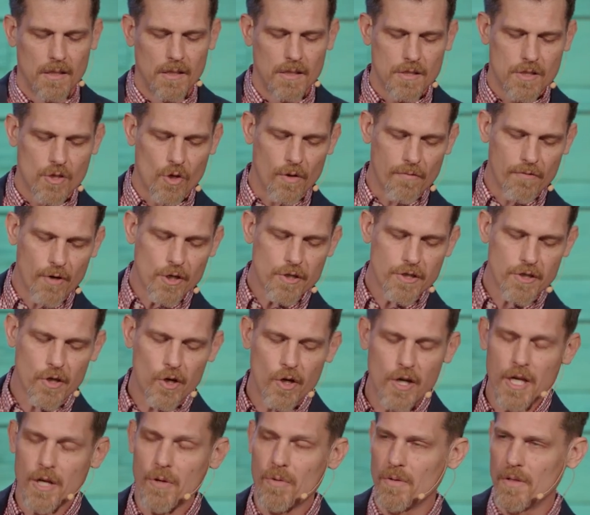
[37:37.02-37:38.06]
So in verse
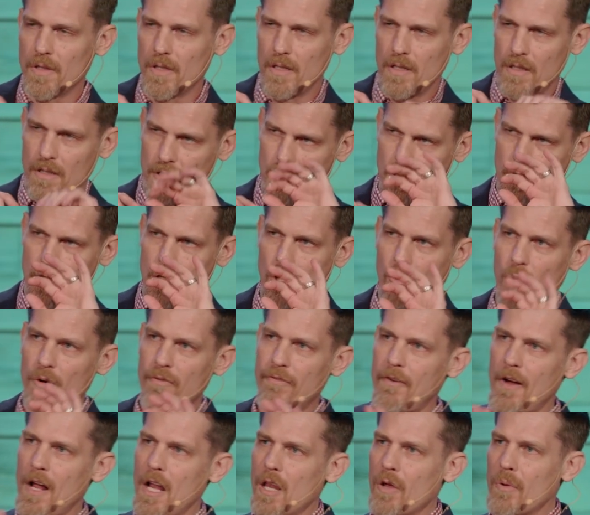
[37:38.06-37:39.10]
30, you know, we're
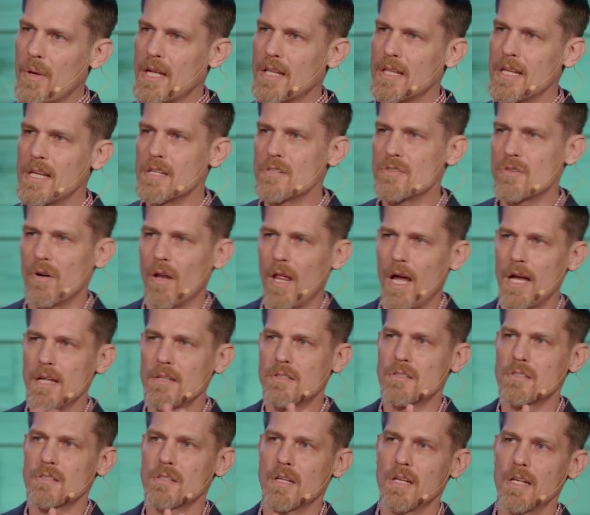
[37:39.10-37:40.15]
following the
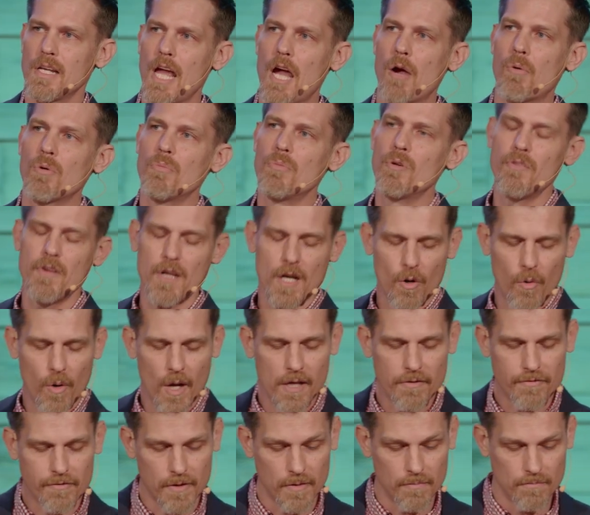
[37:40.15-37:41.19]
Israelites, and now we're moving
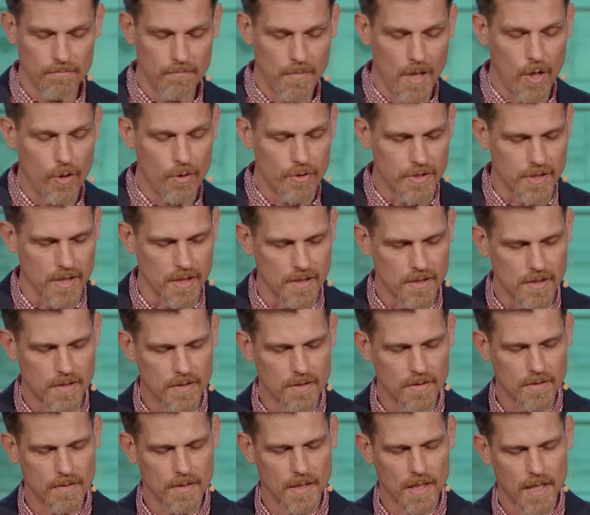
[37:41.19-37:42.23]
away from
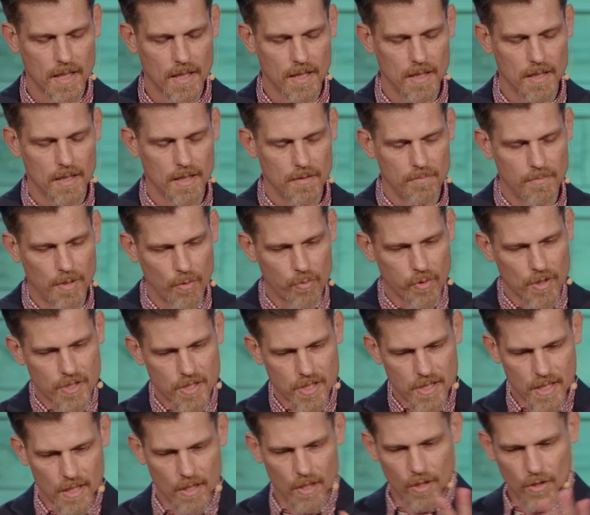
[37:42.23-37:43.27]
Moses, but we're
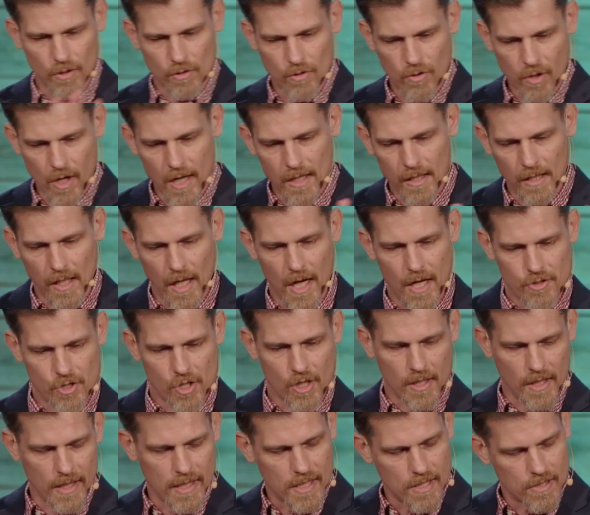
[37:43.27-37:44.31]
still
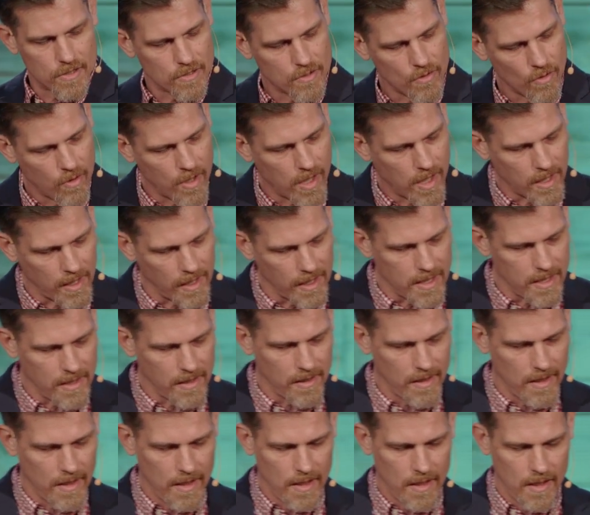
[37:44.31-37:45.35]
chronologically and historically
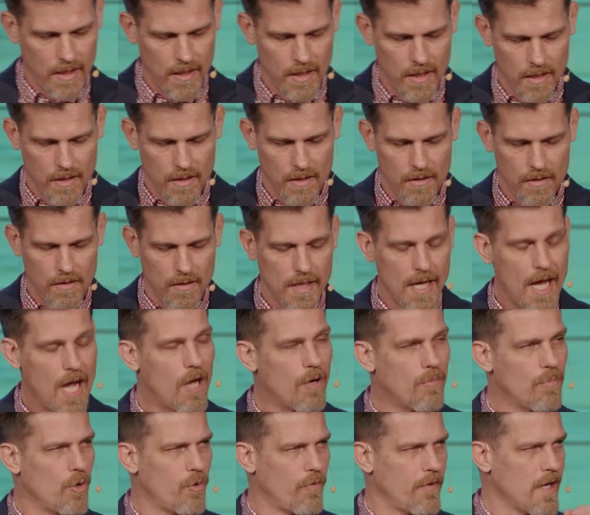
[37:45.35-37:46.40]

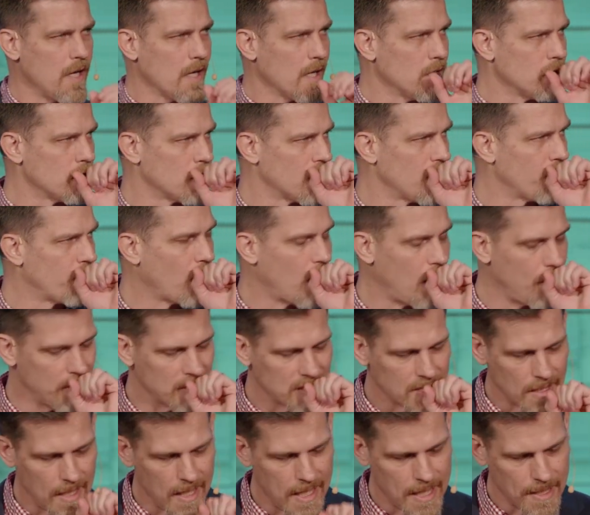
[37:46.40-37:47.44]
now moving into the
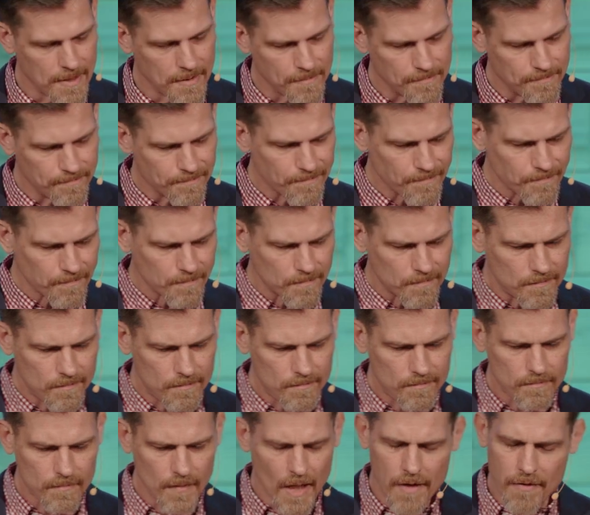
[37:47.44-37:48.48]
promised land.
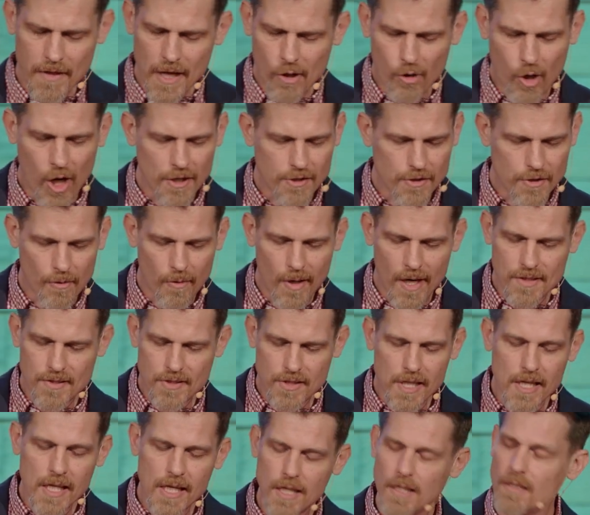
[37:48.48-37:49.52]
And they cross the Red
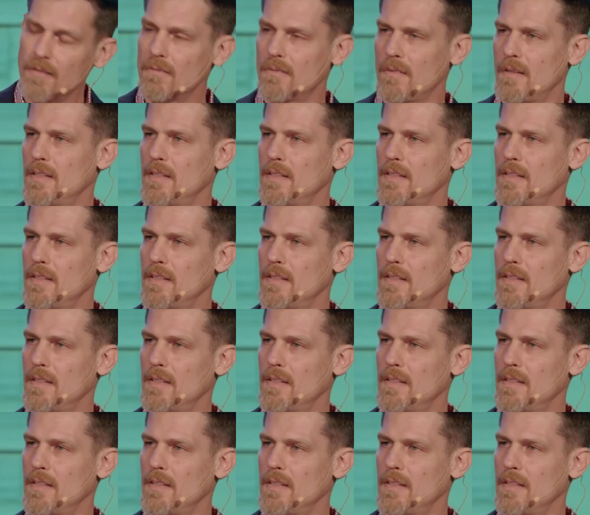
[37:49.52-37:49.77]
Sea,